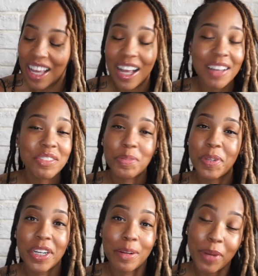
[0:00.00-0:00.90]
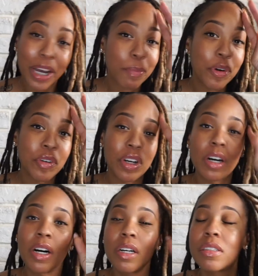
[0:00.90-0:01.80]
I've just been in a bad mood,
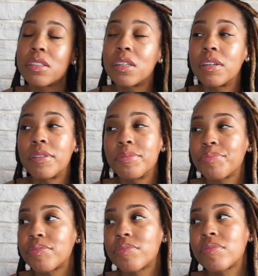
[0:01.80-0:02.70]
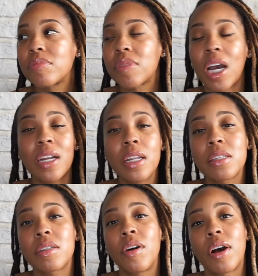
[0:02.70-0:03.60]
y'all. So I needed to
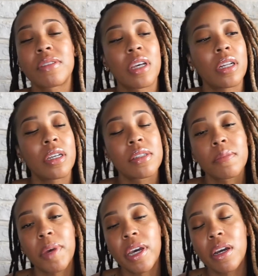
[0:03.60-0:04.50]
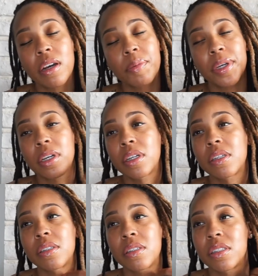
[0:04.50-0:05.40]
go outside and get some air
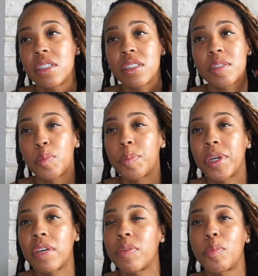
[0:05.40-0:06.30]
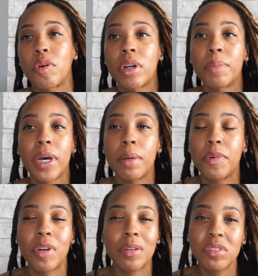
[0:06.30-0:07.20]
because this just put me even more in a bad
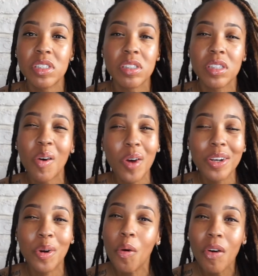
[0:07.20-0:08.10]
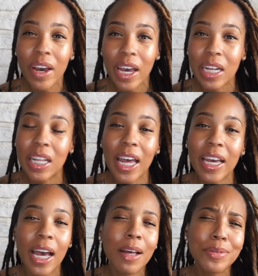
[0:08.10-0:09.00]
mood. I was just so annoyed. Like,
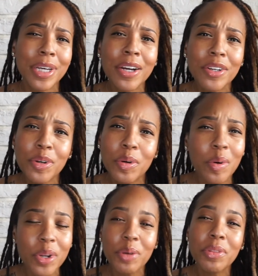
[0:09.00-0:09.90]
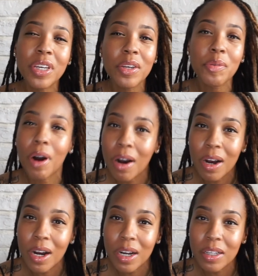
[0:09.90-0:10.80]
how dare you? Who do you think you
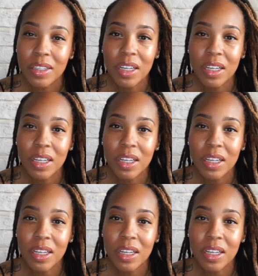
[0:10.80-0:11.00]
are?